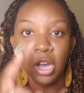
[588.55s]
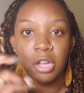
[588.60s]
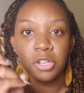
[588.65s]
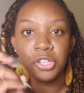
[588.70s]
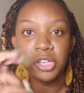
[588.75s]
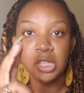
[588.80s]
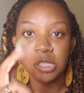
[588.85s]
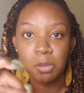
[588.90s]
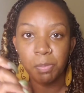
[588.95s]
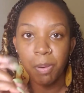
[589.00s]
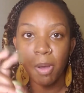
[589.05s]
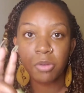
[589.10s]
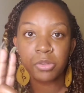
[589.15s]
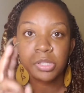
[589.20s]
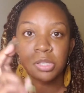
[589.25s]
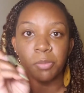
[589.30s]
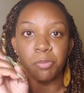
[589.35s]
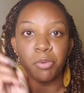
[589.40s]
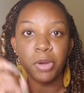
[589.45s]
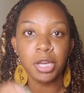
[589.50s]
is supposed
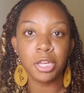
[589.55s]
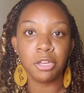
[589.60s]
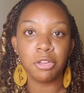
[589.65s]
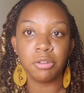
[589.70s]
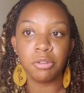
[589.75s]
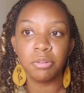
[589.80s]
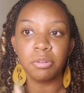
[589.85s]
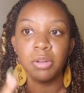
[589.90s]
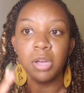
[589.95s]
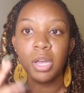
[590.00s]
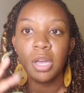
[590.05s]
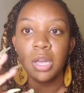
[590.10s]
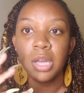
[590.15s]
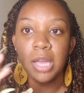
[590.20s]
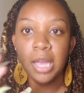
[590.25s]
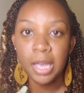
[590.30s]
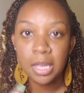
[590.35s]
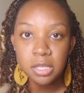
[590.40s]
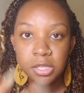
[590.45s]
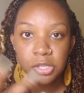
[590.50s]
to bring you
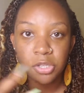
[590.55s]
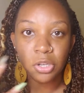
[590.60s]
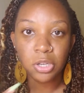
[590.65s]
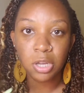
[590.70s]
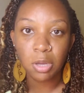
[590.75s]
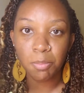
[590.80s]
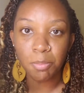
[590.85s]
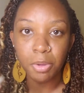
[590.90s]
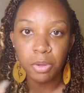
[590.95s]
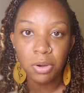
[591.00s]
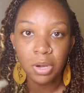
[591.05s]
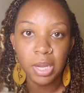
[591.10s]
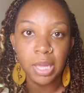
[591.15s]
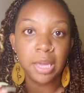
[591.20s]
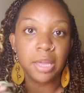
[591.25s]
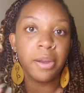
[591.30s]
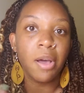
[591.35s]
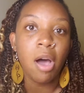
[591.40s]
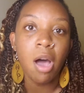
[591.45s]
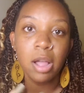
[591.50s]
into community
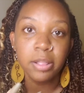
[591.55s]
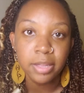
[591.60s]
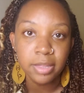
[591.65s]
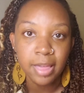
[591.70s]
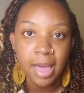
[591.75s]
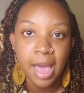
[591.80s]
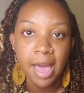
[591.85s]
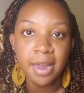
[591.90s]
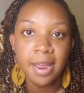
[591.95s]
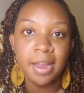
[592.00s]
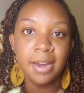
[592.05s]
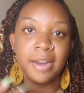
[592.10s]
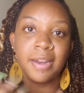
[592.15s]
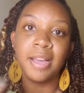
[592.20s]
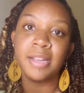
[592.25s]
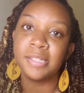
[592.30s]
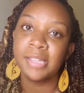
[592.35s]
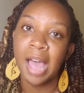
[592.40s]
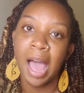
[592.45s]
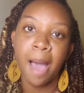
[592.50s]
and all of that, and it
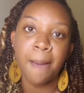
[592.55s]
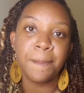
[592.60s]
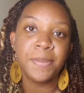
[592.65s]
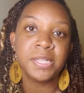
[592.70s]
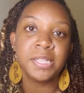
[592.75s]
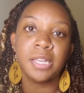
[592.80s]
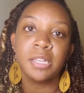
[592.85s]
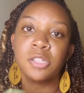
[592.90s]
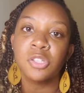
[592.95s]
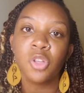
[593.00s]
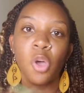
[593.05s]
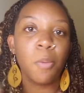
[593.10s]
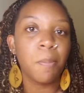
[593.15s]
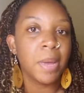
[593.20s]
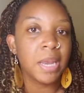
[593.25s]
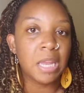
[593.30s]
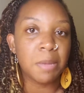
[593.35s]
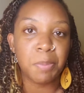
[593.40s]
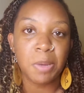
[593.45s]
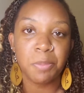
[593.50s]
does the opposite. So
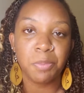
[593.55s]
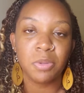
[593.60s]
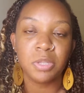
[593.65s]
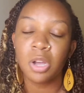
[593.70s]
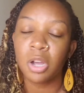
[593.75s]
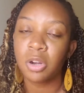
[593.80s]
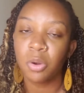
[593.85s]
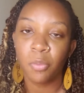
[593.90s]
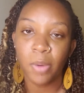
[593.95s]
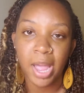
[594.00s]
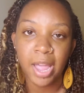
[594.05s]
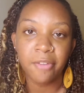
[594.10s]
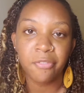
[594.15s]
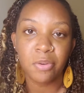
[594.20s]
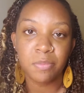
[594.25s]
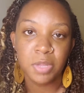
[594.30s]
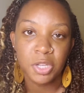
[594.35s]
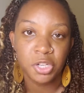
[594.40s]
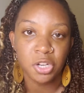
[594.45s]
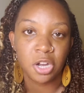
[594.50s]
many people turn away
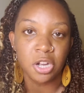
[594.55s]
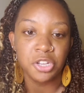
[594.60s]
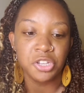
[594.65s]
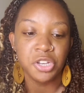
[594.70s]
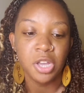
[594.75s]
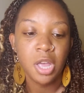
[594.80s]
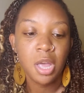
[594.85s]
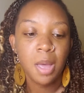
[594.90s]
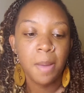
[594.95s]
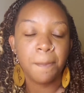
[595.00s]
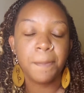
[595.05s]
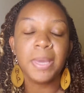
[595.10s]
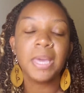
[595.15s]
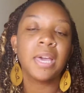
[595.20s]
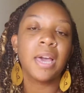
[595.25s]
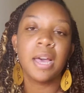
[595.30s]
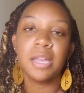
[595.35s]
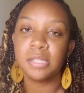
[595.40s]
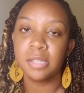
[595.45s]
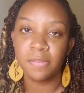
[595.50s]
from the church
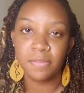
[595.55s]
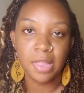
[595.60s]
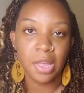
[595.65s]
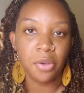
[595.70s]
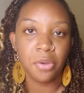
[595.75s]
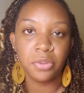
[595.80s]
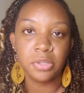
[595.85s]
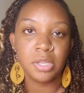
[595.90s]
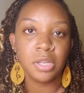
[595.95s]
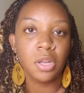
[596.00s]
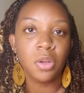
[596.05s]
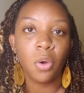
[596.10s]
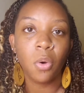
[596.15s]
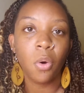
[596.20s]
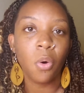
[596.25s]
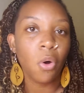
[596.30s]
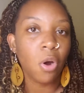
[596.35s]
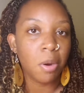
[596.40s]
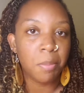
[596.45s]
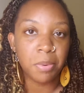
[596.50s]
because of those
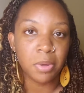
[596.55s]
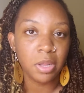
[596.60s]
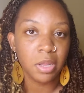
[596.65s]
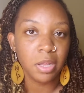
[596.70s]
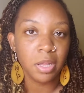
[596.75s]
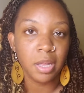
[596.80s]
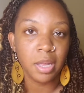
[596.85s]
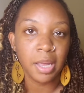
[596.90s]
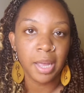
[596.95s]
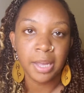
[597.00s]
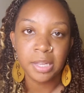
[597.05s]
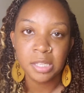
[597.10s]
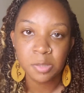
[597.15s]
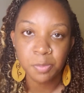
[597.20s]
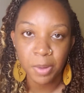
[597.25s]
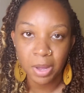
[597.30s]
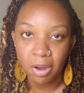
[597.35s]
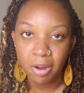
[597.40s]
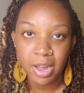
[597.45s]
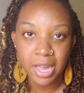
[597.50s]
horrible
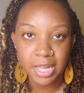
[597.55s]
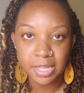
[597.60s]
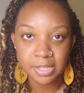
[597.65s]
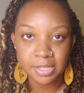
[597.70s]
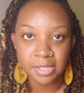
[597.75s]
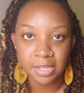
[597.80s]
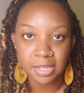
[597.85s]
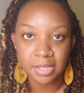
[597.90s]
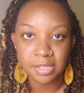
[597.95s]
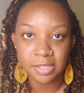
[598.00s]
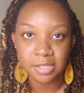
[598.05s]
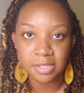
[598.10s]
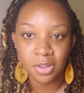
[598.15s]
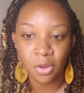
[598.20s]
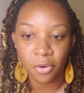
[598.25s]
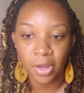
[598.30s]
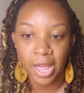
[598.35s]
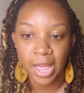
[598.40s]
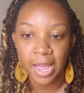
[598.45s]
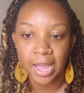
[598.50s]
experiences,
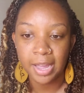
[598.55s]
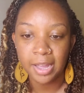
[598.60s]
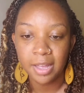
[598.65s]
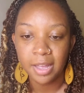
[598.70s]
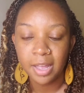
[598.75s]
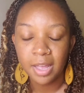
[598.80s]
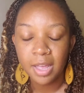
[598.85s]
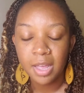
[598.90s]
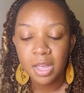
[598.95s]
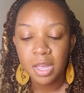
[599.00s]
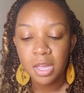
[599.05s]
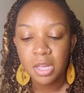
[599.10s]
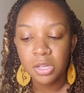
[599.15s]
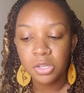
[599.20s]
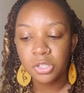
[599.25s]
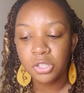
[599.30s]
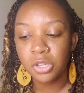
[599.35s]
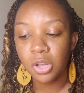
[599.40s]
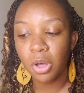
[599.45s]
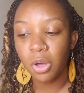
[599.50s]
okay?
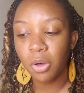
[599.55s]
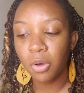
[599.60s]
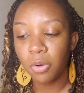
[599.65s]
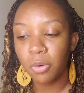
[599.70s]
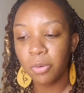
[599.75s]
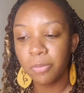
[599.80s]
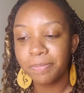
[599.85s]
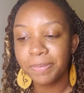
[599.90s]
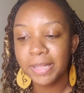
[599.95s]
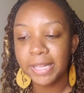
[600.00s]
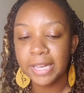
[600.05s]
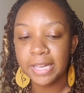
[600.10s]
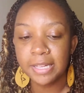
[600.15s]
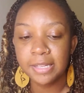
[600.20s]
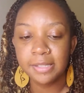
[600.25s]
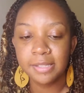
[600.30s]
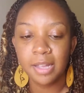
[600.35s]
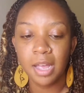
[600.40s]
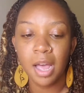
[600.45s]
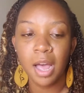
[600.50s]
So
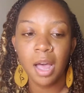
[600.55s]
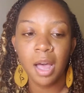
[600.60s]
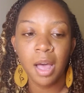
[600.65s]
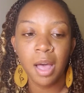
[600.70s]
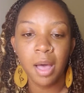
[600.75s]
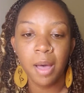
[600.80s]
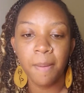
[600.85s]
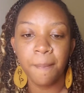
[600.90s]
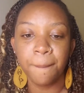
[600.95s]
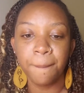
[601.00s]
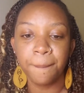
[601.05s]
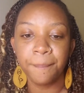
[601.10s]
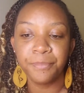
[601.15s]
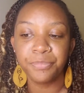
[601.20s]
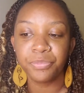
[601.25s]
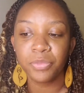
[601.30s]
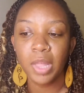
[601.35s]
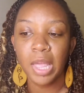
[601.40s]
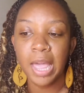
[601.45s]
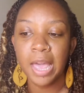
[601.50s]
please,
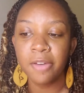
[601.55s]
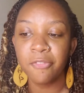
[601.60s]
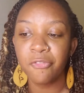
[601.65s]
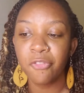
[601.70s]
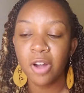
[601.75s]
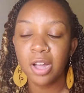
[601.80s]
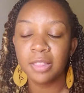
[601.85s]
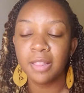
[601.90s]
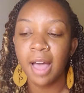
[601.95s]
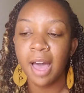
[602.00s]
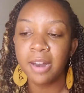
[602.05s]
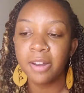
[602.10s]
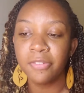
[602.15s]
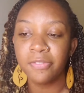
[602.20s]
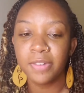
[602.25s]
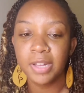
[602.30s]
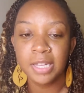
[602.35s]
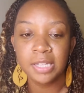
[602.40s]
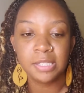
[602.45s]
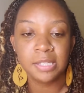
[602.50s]
and for a lot of
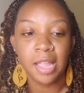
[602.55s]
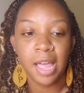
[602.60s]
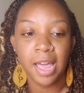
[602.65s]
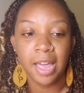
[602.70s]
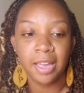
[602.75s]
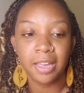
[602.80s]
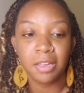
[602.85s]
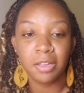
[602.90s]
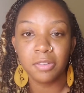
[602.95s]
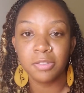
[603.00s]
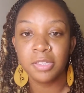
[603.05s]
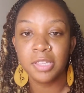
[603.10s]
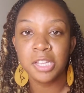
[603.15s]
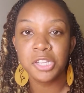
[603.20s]
us, like, the